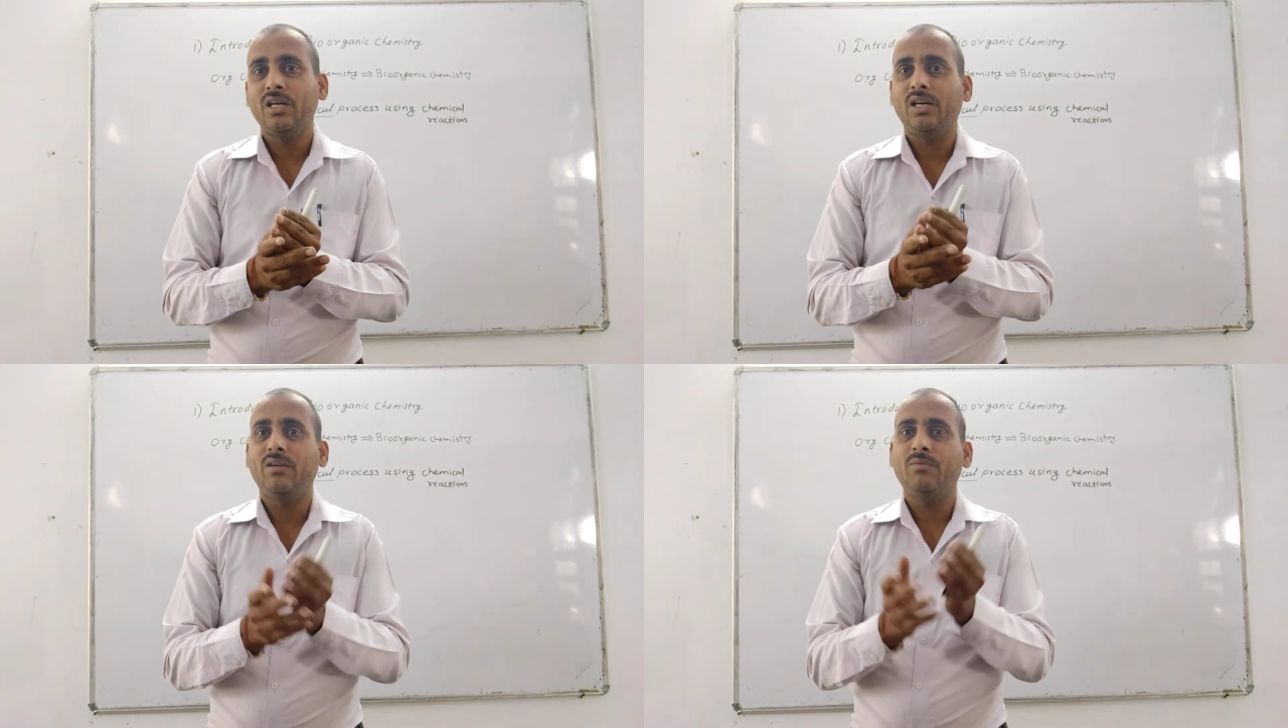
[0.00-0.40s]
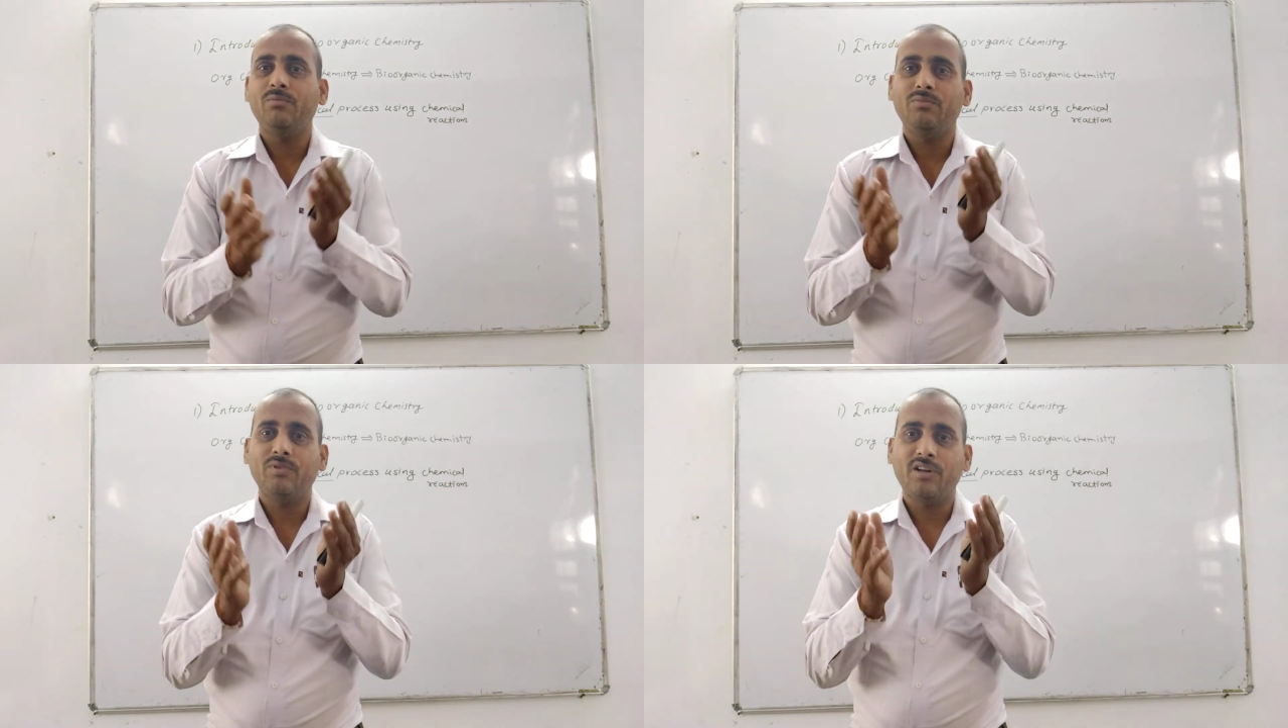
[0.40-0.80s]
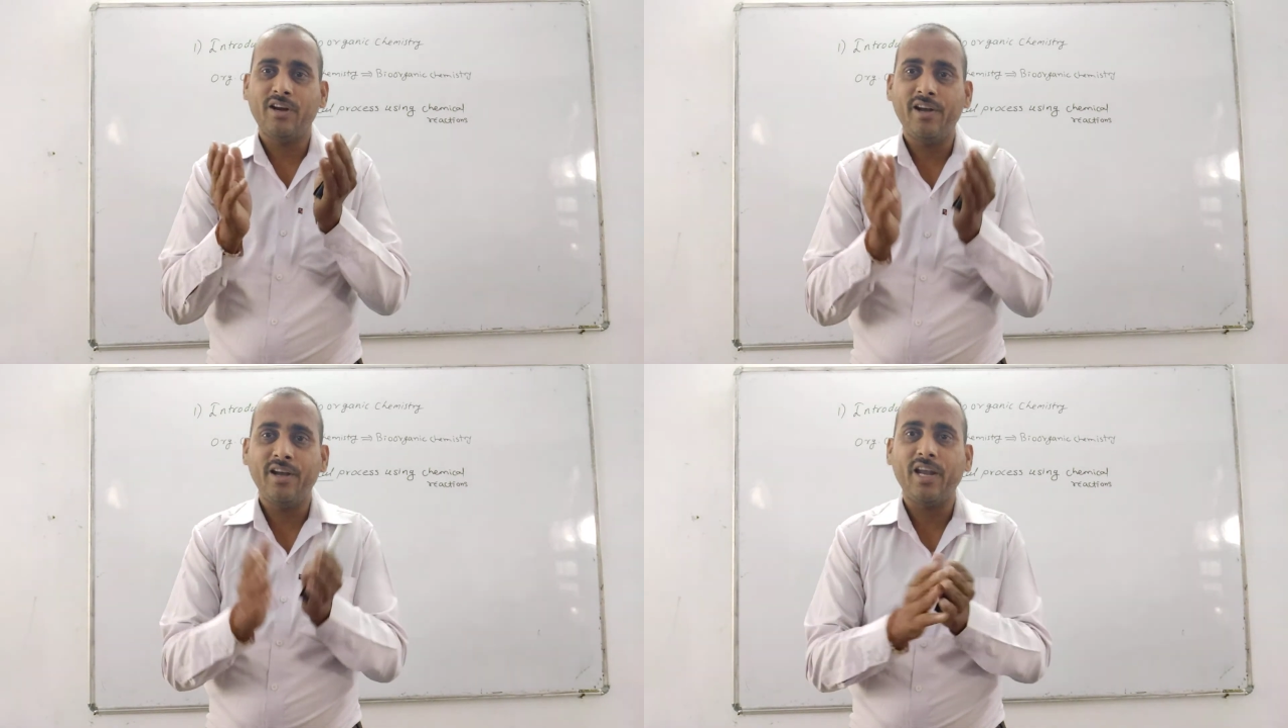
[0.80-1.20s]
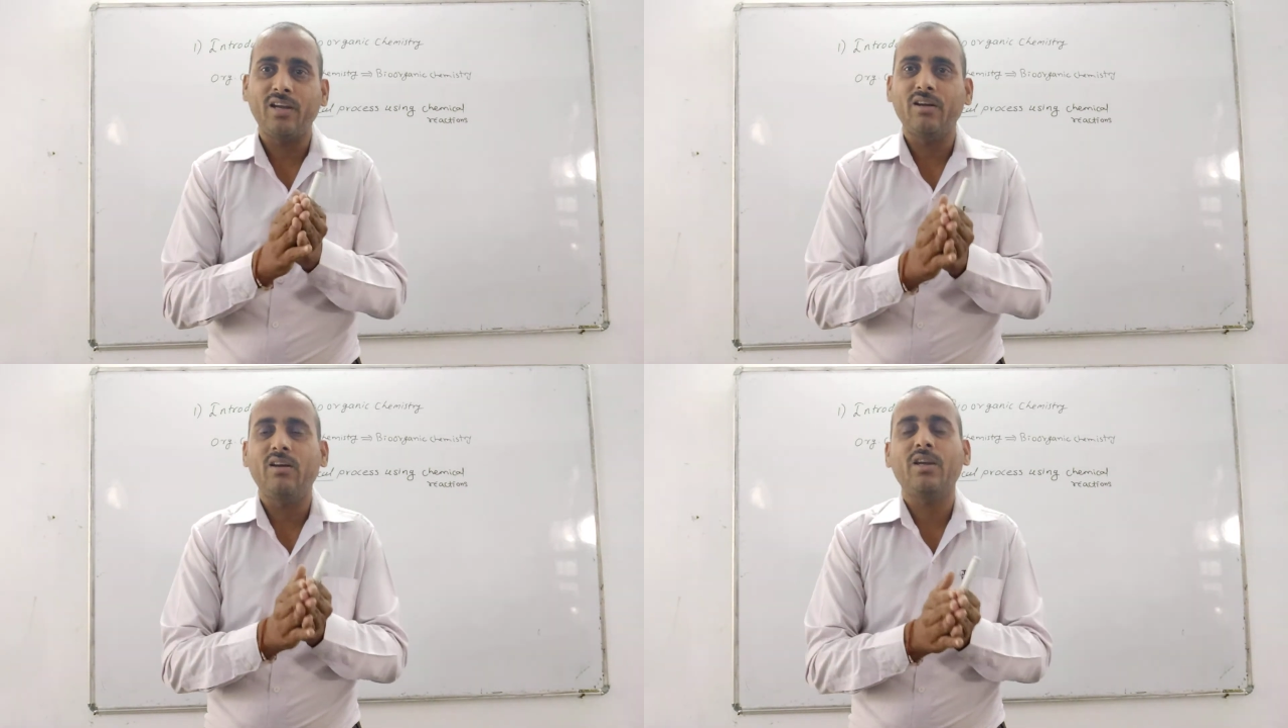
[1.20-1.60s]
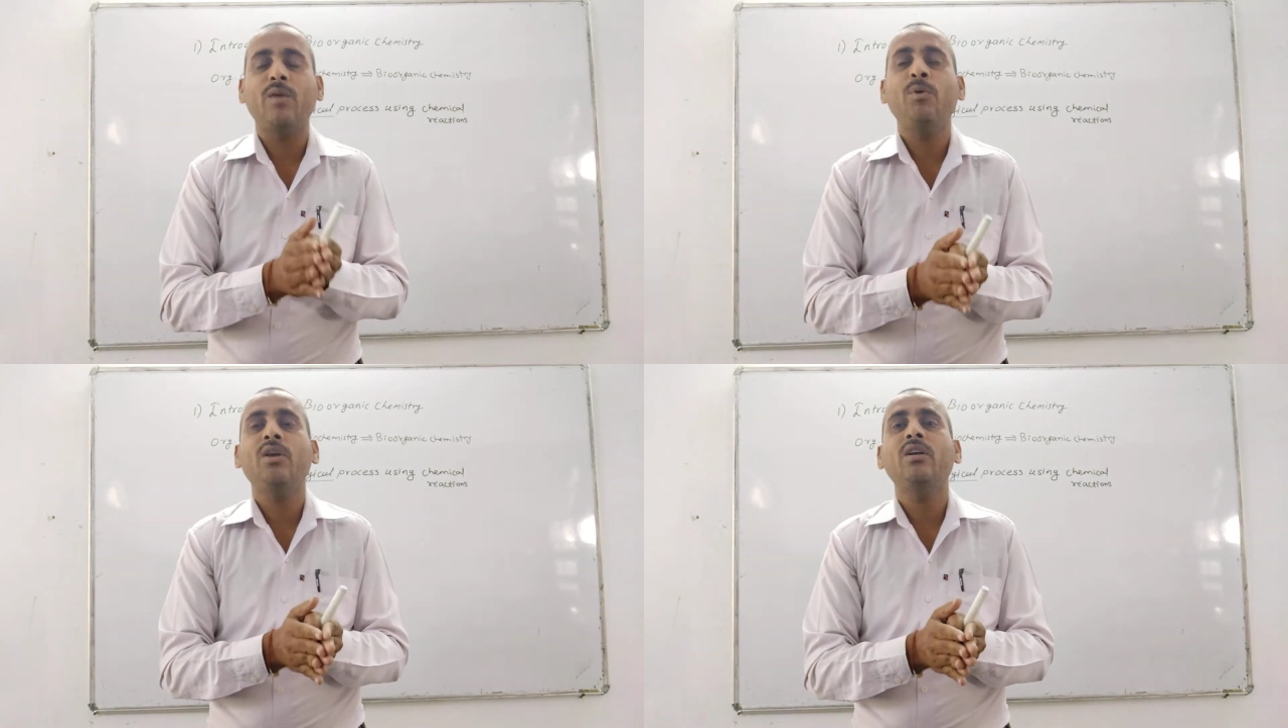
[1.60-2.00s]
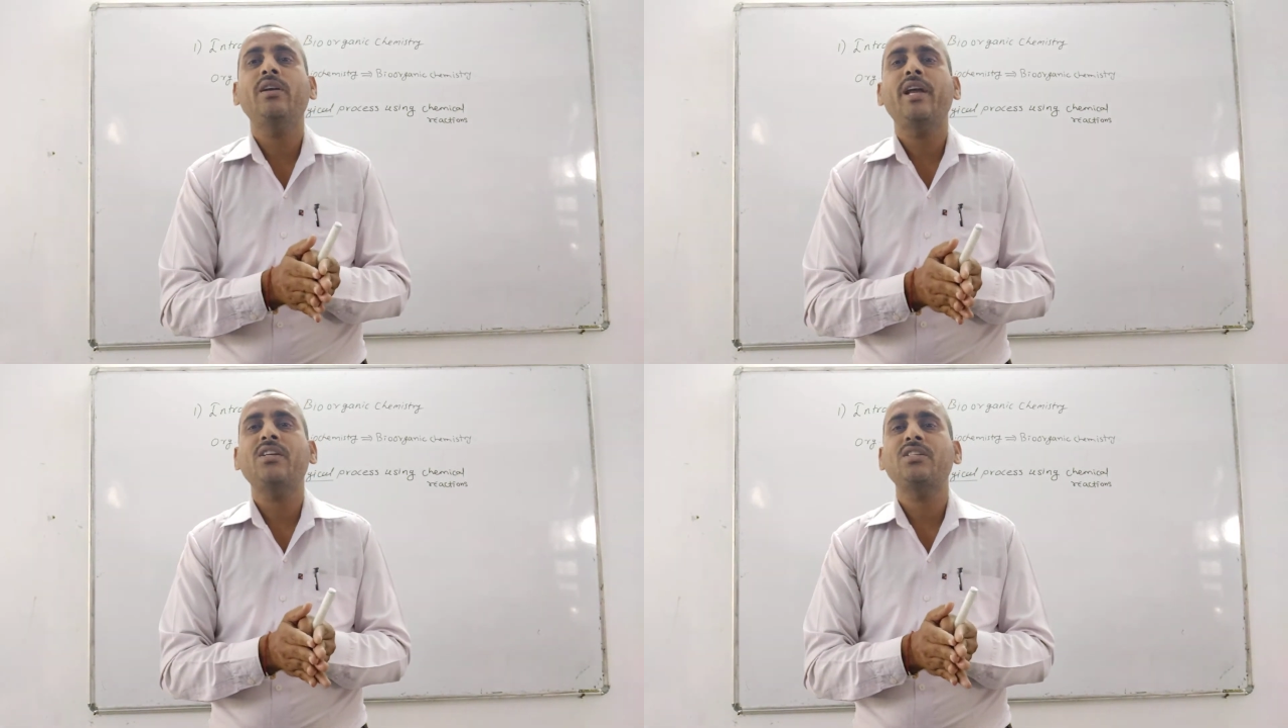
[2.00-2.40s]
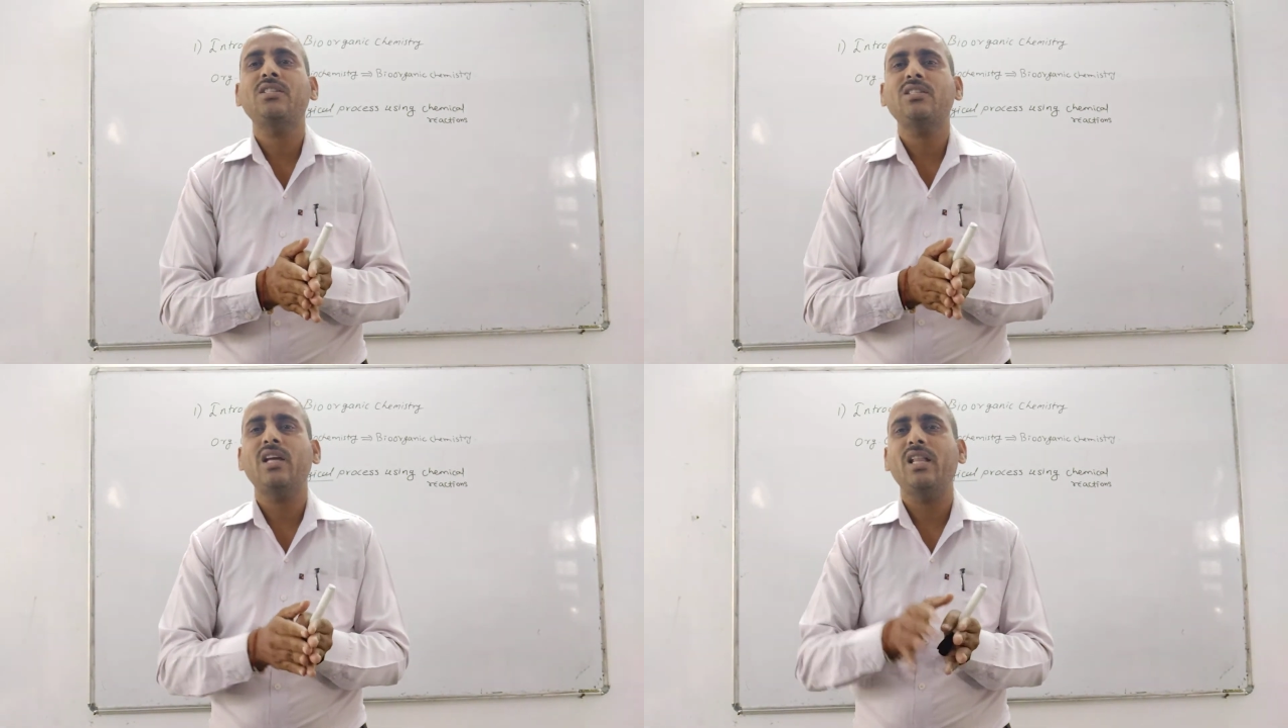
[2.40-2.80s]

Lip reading: it contain a chemical reactions,